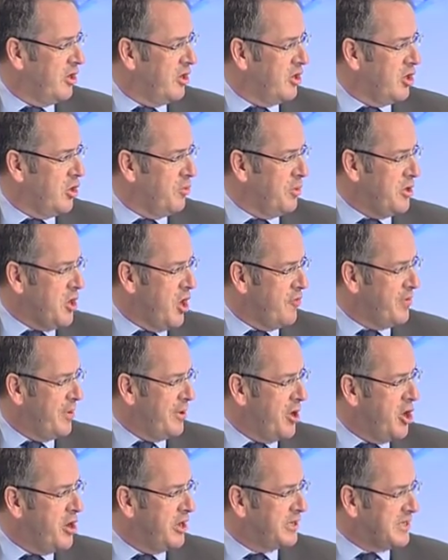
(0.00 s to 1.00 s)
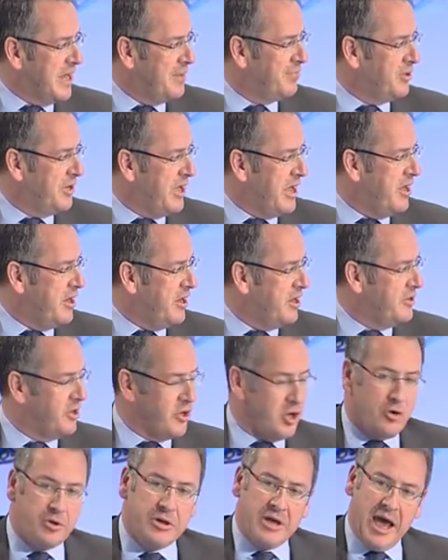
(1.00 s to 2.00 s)
You know, we know from our own example here in
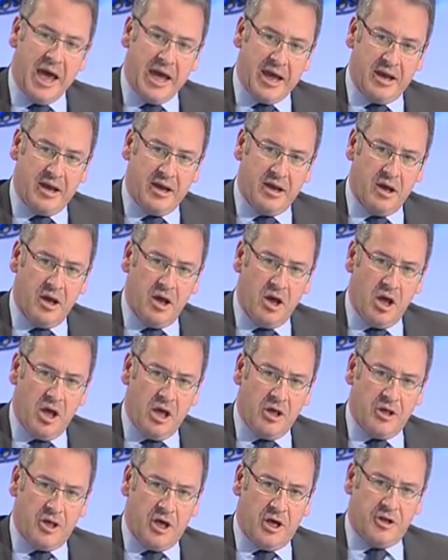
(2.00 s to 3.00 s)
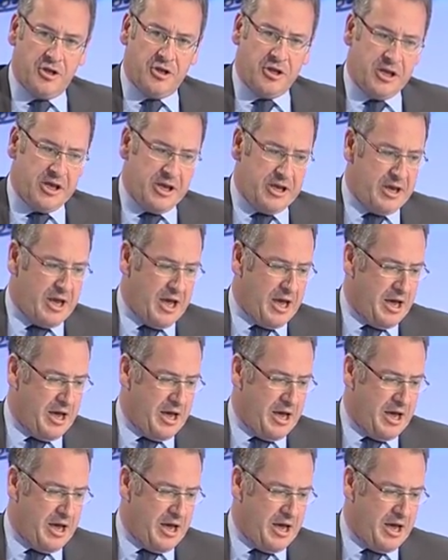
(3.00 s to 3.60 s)
the UK that the